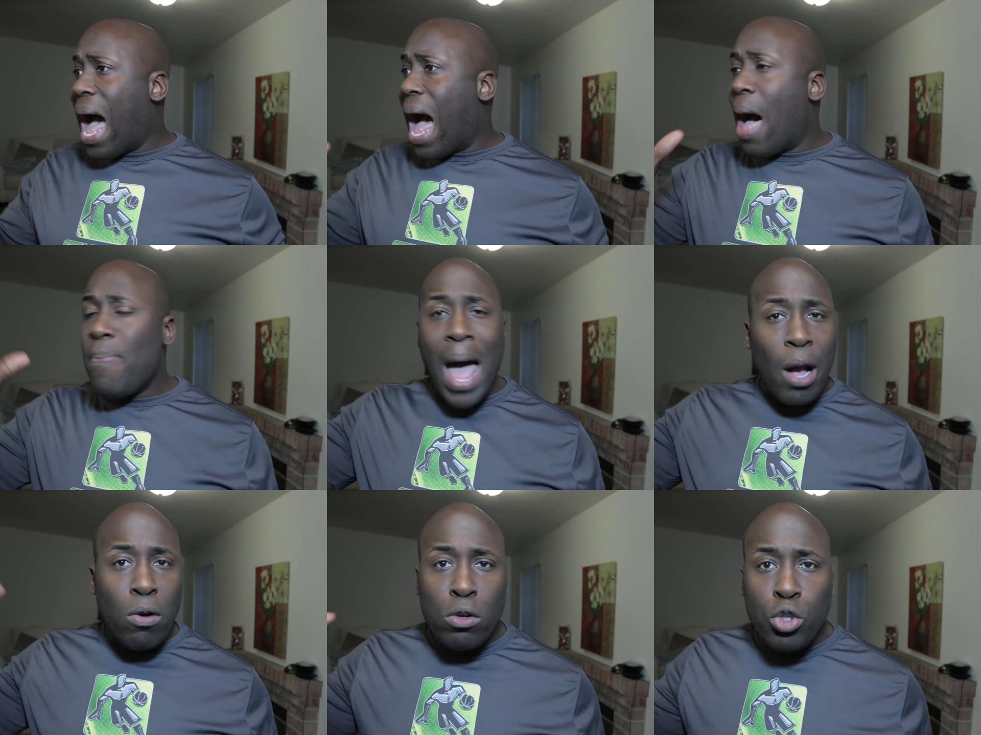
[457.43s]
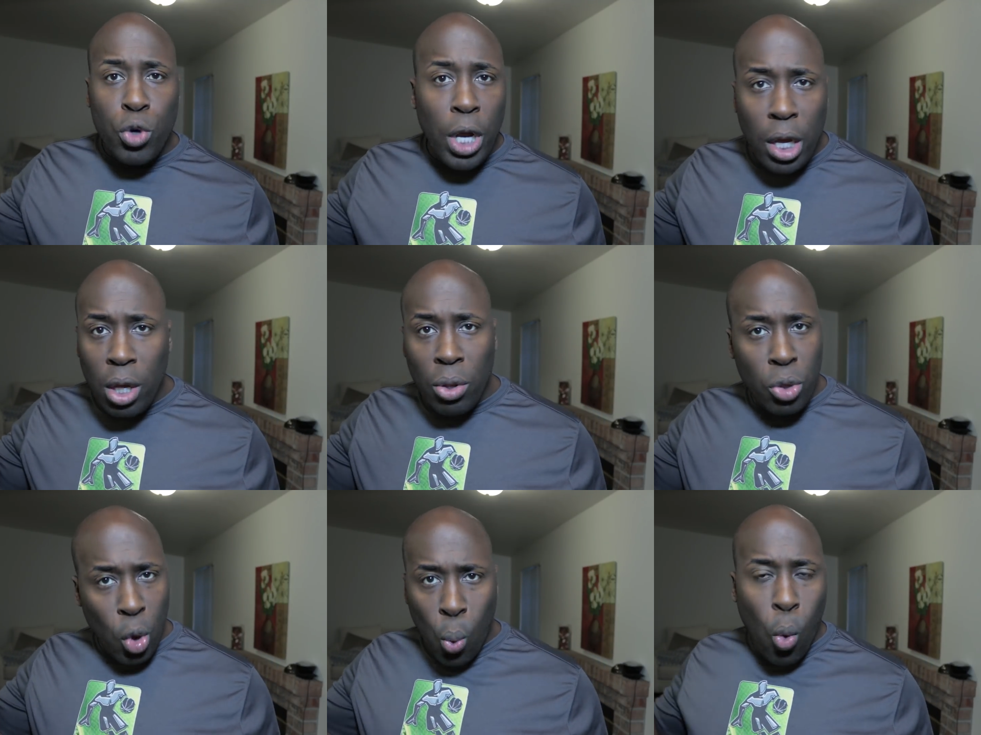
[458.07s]
I'm not going to drink
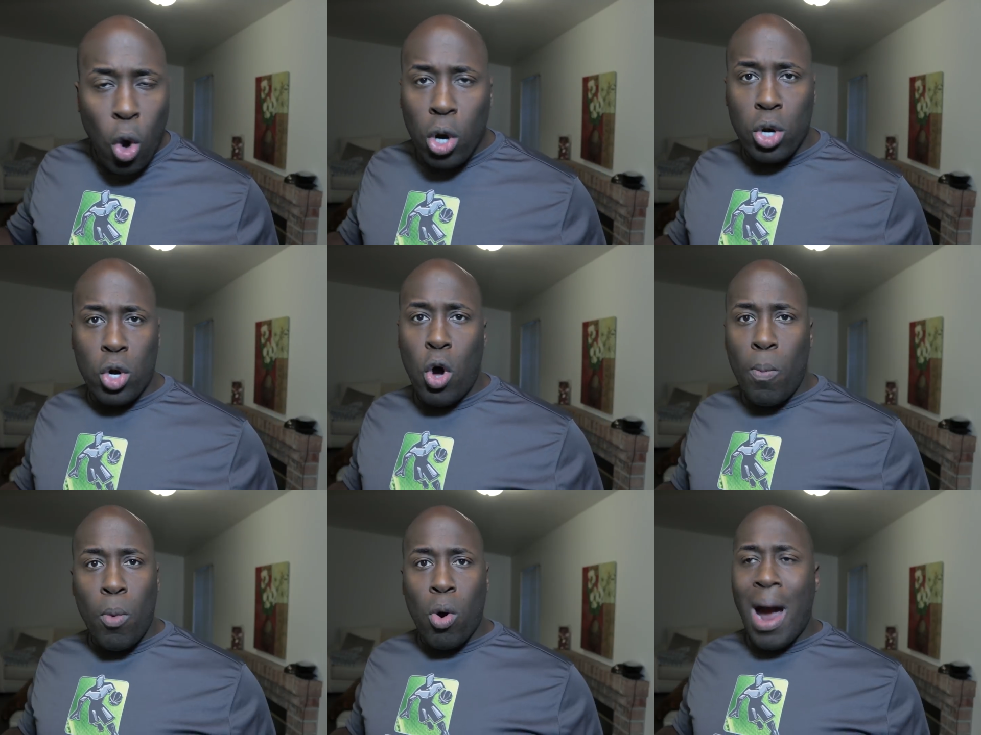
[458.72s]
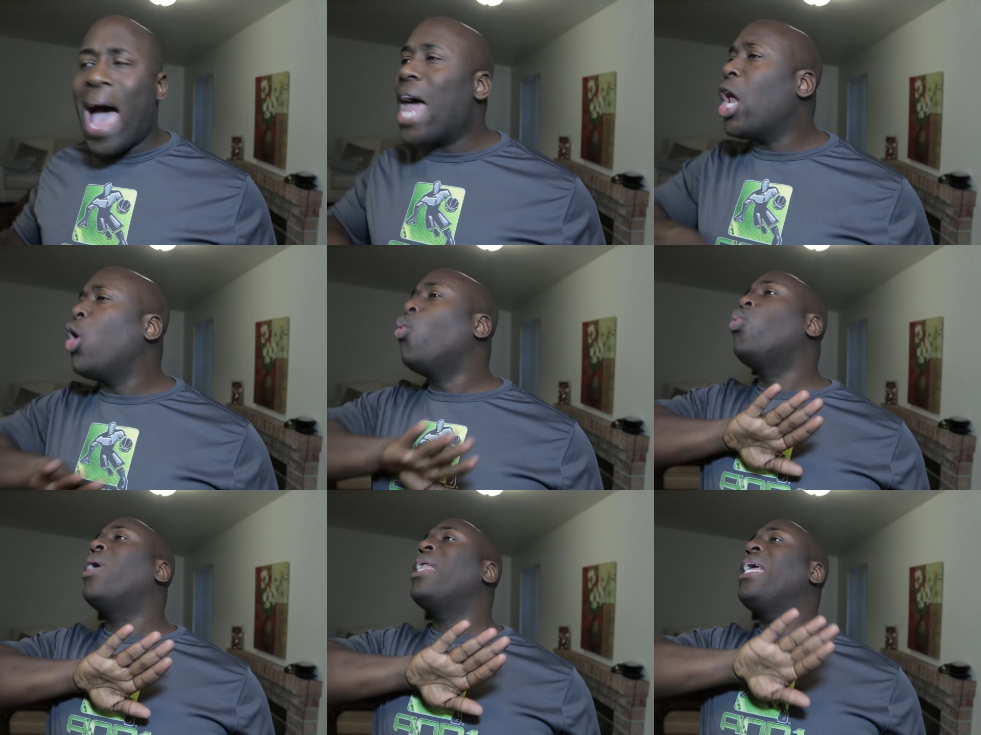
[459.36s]
the water no more. I
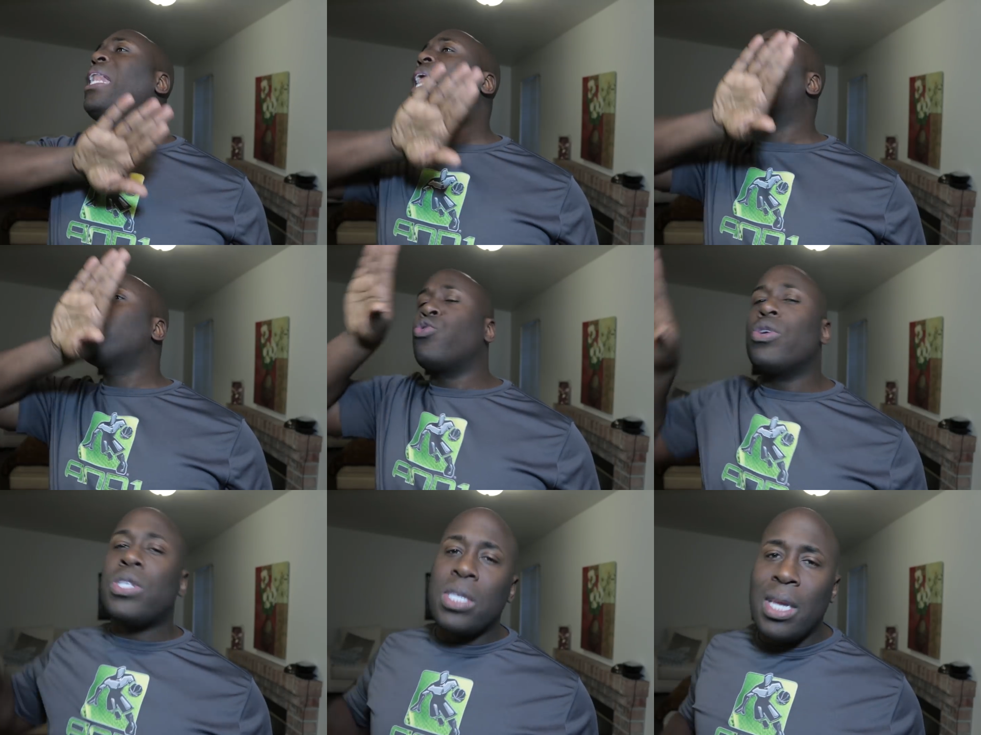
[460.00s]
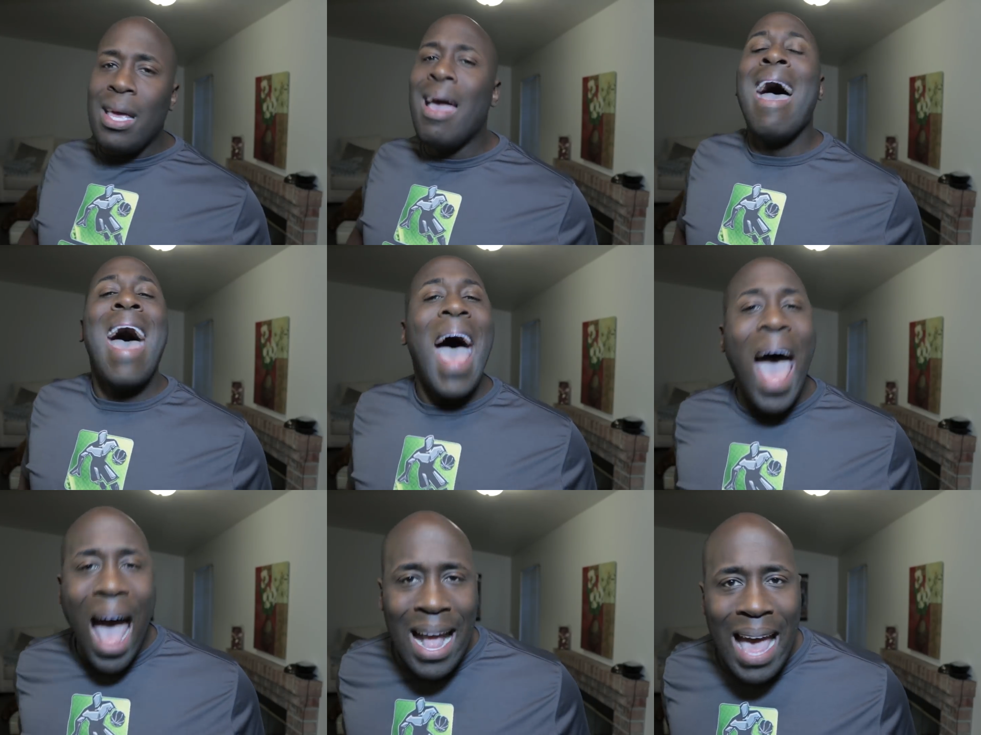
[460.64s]
don't want electricity.
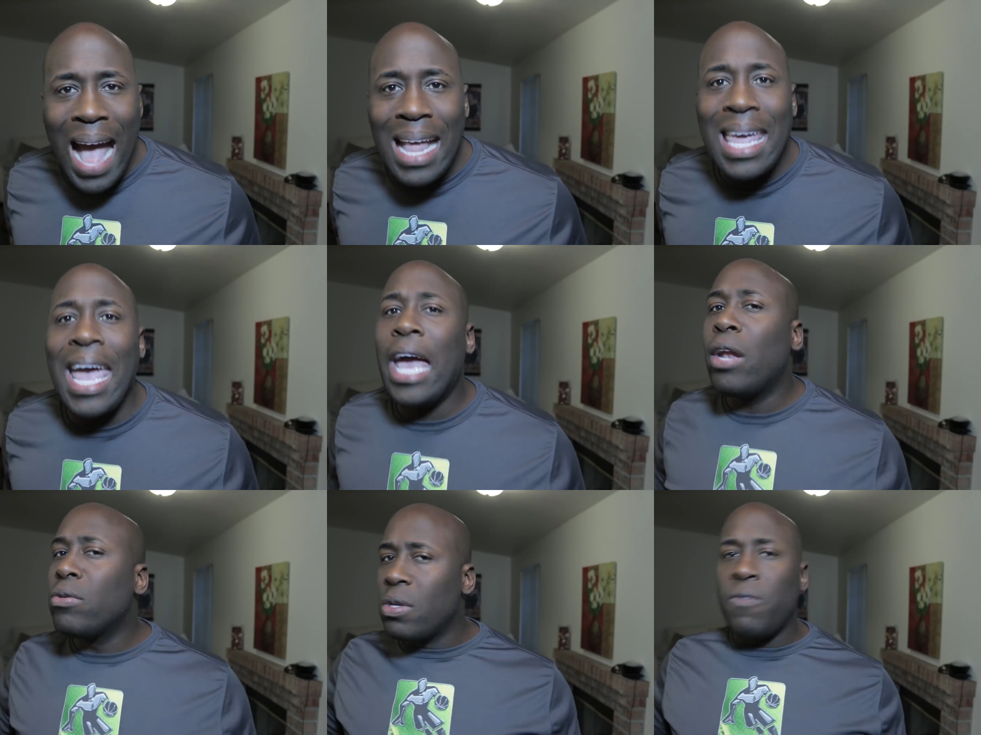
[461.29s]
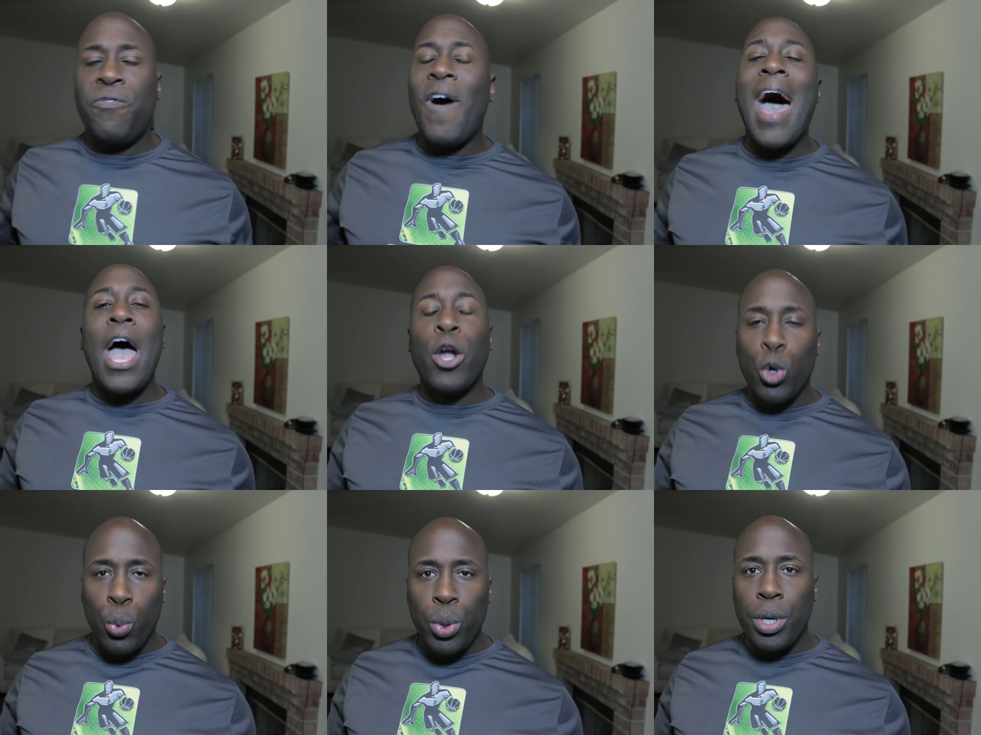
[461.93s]
I got candles and
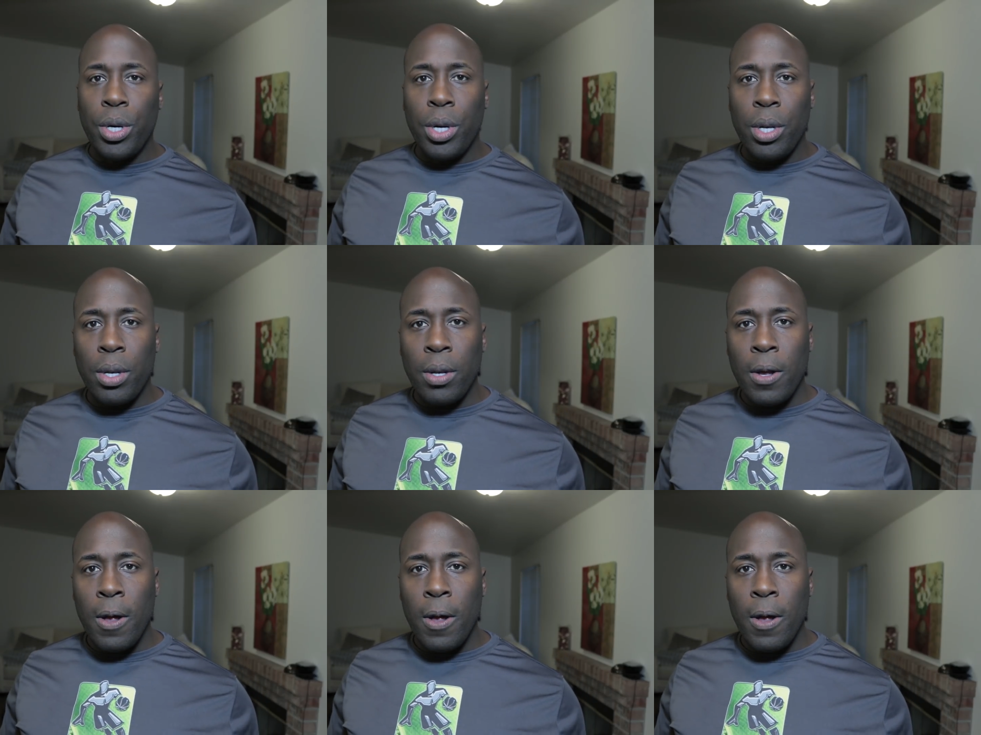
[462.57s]
firewood.